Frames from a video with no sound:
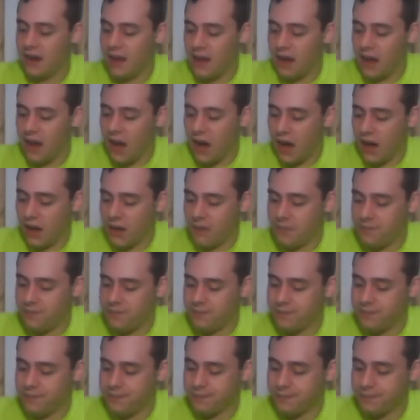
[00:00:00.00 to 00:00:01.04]

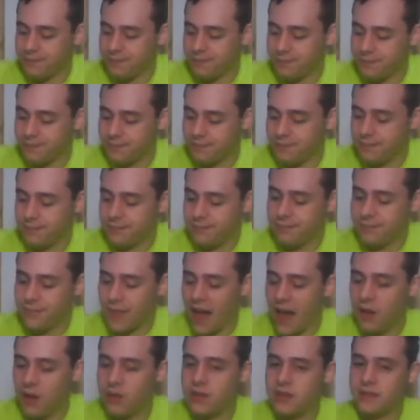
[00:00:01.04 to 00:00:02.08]

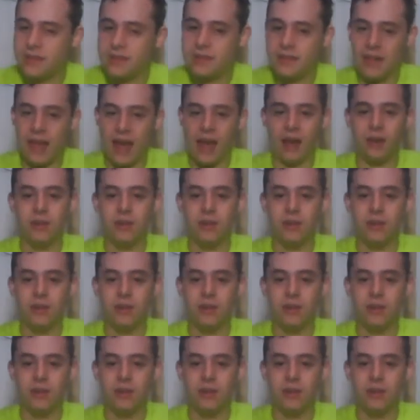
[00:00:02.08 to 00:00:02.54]
How this